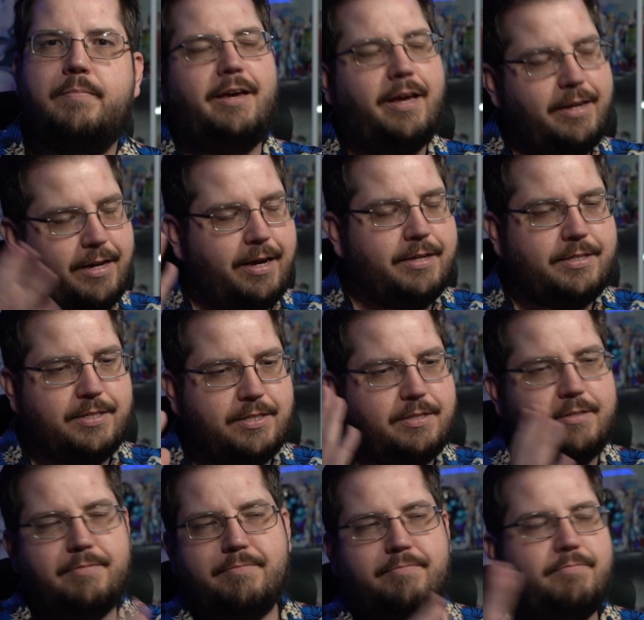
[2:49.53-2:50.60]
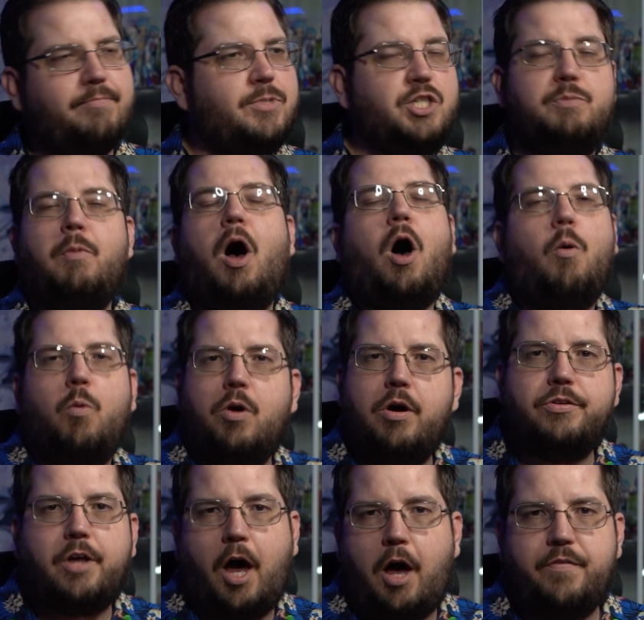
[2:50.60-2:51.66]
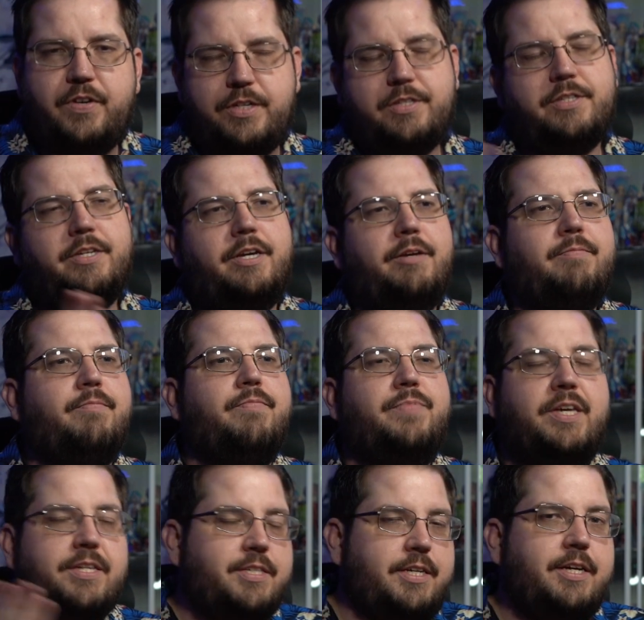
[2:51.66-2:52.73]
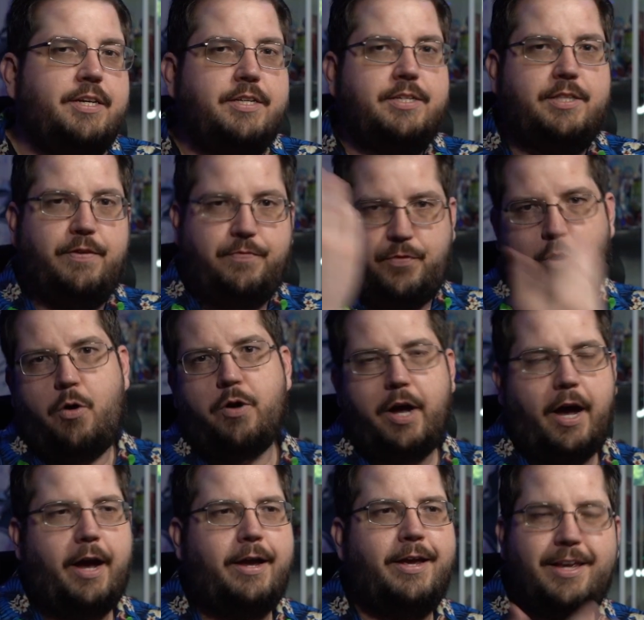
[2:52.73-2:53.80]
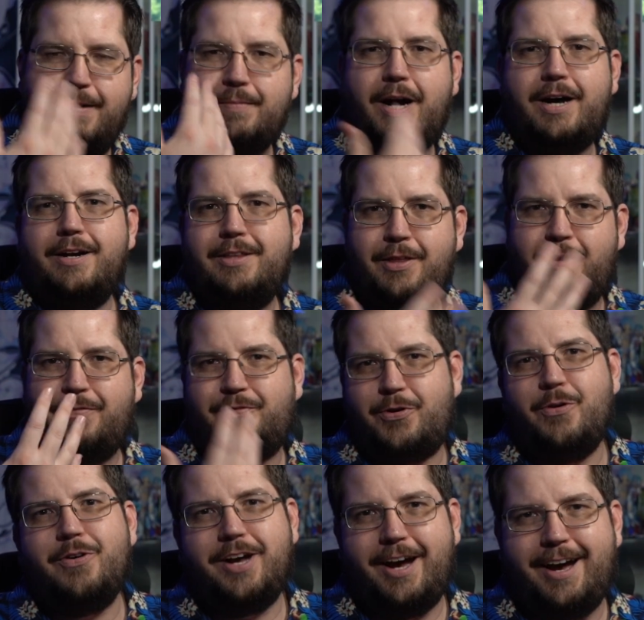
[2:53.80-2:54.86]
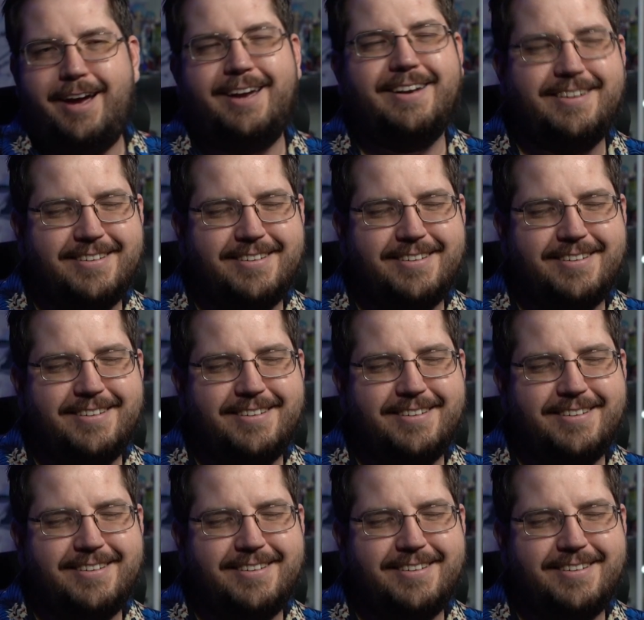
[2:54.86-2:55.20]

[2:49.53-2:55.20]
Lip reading: And yes, small world, obviously, this is the fro guy, Yamada the fro guy.